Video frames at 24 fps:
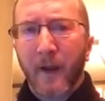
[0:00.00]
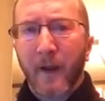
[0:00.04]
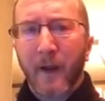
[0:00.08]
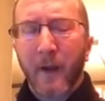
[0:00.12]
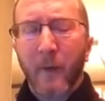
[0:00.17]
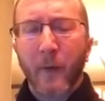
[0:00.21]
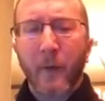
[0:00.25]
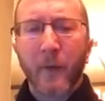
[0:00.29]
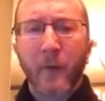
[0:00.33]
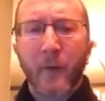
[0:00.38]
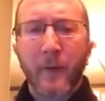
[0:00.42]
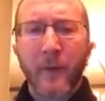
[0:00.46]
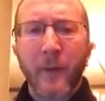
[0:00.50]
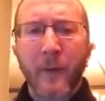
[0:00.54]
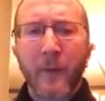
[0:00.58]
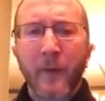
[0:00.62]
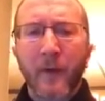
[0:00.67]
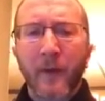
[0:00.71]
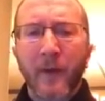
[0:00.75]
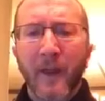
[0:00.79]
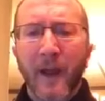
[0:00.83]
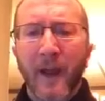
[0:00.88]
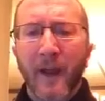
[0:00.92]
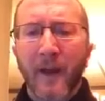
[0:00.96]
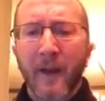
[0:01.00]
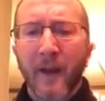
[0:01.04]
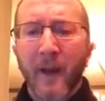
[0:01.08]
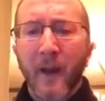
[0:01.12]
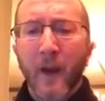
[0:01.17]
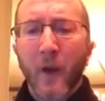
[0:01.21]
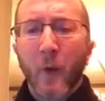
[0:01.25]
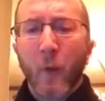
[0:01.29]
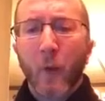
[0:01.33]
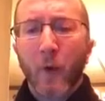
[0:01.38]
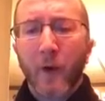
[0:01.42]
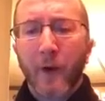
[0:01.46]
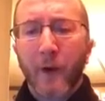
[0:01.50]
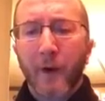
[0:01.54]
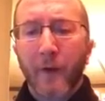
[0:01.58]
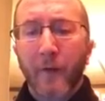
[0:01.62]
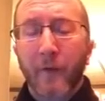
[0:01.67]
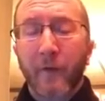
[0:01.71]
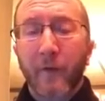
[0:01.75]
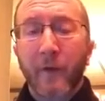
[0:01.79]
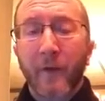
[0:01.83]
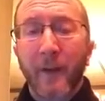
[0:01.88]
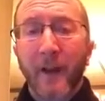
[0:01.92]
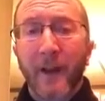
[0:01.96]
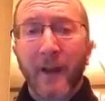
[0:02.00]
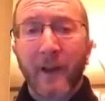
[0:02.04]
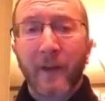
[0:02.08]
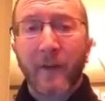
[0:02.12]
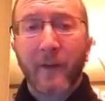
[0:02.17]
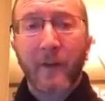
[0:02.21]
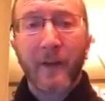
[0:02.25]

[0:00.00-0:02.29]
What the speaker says: And we remember that we're going to select